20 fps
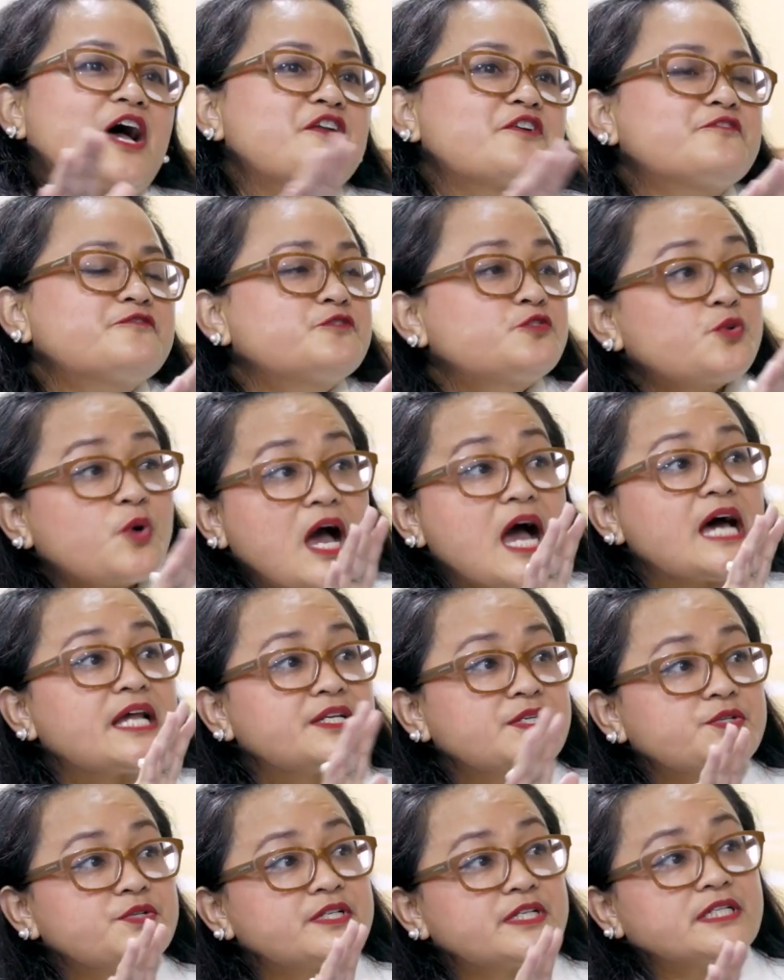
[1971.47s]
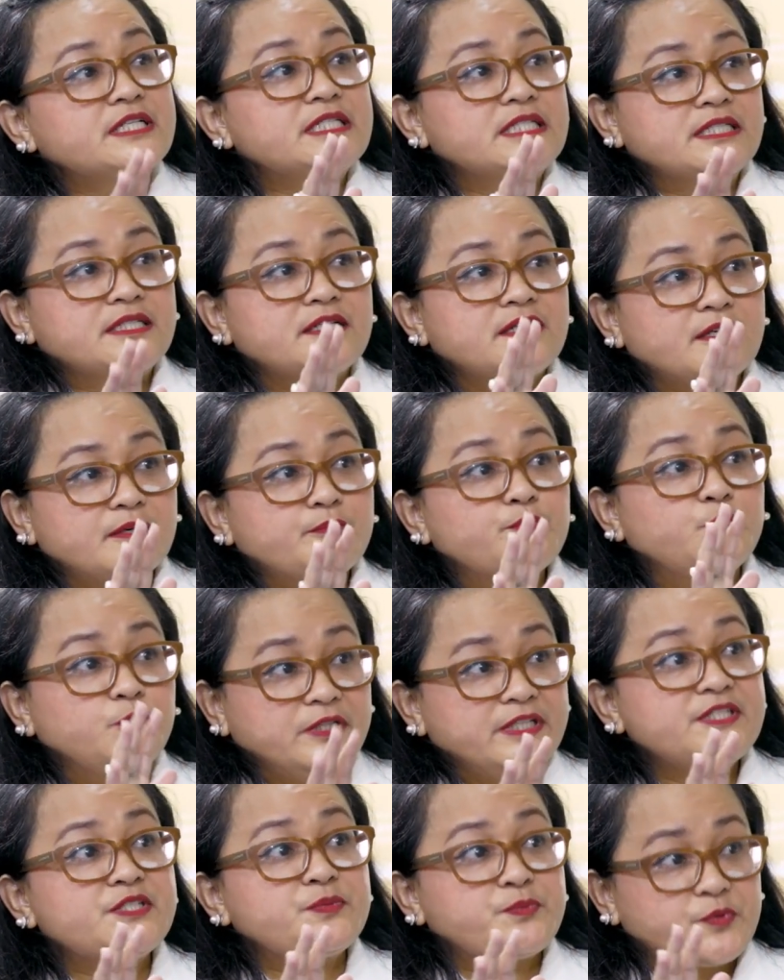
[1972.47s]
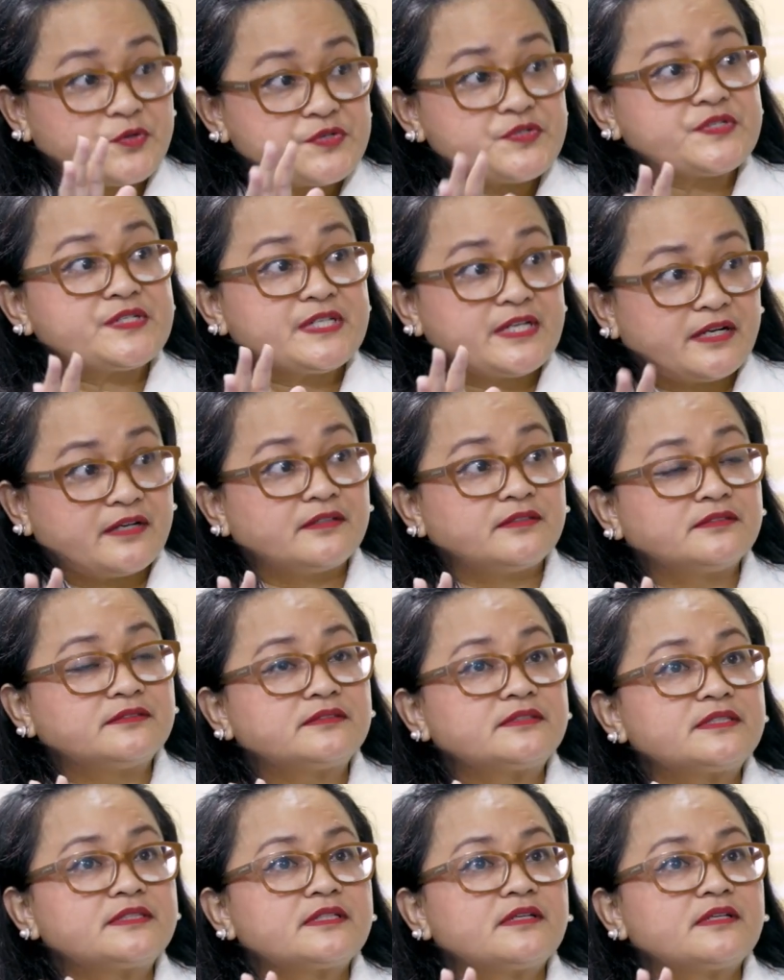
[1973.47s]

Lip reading: of 200 police personnel